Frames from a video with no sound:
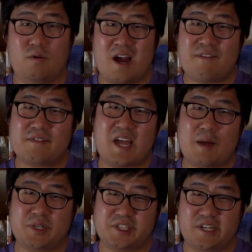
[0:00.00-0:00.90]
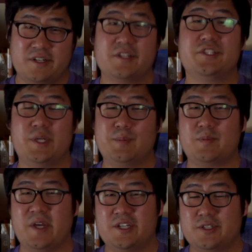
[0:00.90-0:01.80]
Wrath Capuchin, Ship's
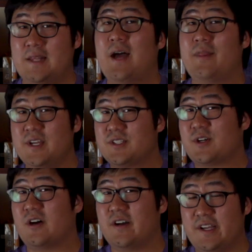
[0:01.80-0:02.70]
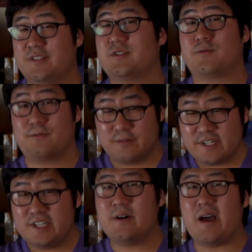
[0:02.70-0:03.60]
Mage. Now this card is a
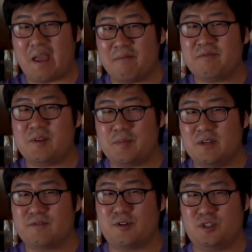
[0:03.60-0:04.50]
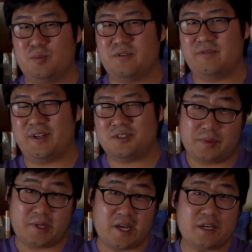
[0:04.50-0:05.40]
real MVP for Super Friends.
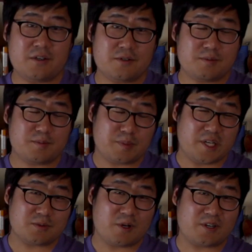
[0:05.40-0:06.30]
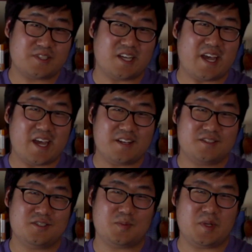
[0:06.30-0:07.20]
Playing your Planeswalkers at
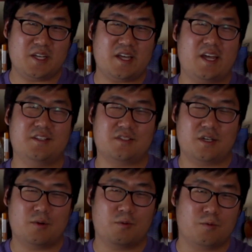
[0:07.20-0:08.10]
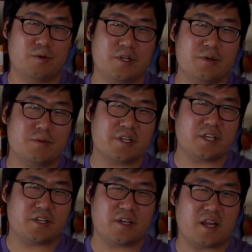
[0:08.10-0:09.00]
instant speed is really
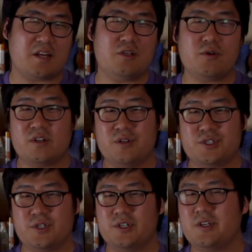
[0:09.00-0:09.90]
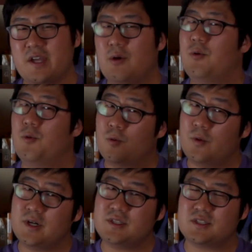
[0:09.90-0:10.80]
good, and you can ensure you get
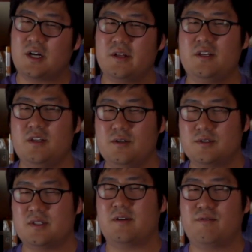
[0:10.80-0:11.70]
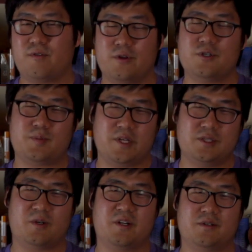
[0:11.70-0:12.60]
one solid use for those
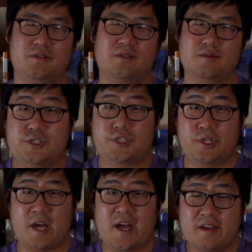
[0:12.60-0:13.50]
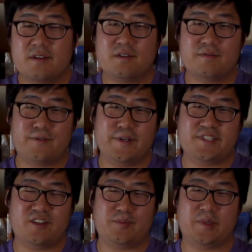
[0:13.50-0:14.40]
Planeswalkers. Shalai,
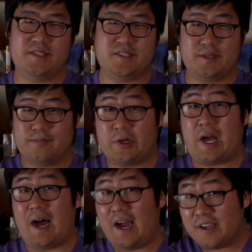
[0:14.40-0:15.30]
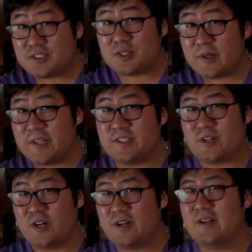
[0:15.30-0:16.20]
Voice of Plenty. Look, I used to play this
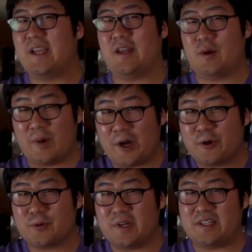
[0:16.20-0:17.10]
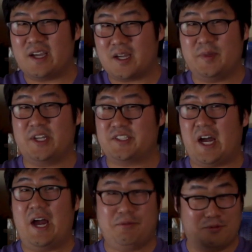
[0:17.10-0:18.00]
card in a mono green deck because
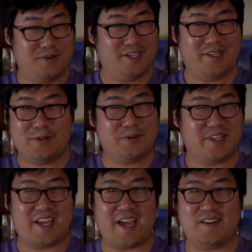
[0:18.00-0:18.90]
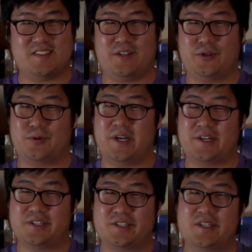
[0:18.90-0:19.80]
I really hated Settle the
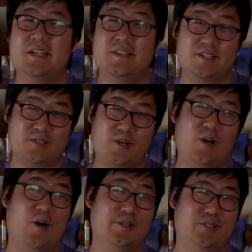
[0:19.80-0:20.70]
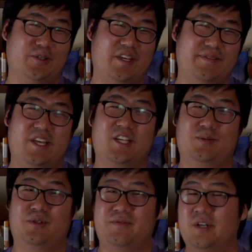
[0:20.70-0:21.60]
Wreckage. This card also gives
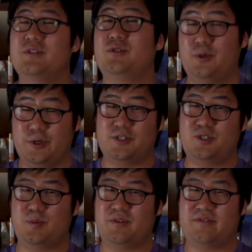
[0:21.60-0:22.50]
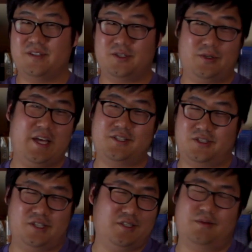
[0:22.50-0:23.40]
hexproof to your Super Friends, so
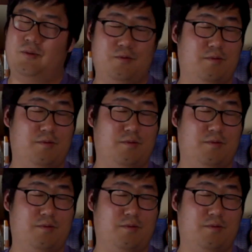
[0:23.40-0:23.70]
that's just